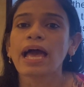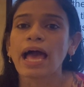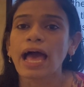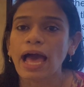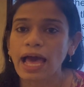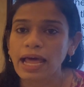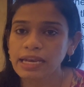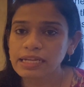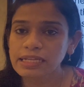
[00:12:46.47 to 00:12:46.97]

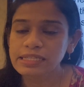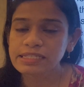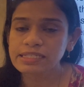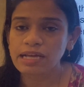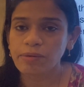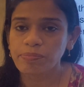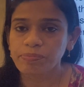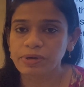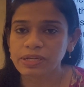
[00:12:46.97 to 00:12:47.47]
alleles
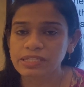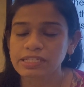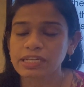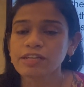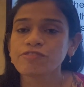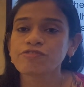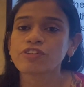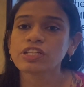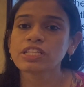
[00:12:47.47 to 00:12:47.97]
are
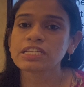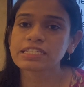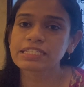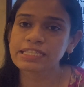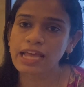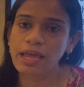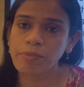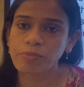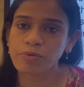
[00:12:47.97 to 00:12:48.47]
present for the
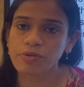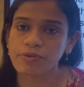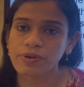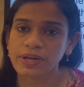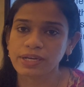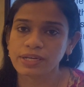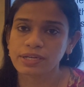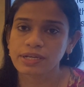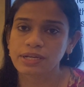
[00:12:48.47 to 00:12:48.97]
same
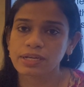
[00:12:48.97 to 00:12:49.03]
trait.